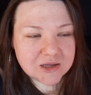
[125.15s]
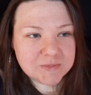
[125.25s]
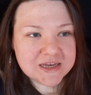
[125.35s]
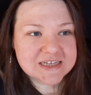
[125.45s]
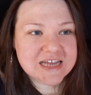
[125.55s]

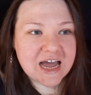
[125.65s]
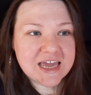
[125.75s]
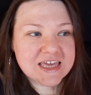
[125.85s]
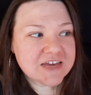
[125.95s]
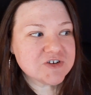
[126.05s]
because I
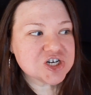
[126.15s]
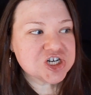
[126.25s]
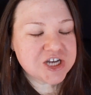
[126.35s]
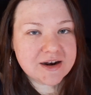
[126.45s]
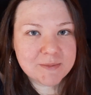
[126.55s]
give a
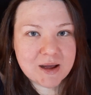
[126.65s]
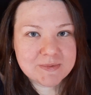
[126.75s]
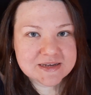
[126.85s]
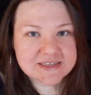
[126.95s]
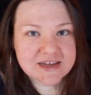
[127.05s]
shit about
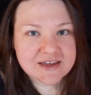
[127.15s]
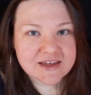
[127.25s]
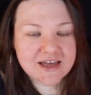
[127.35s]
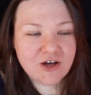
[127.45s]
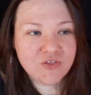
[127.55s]
my psychic
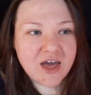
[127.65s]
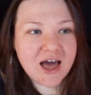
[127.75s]
health.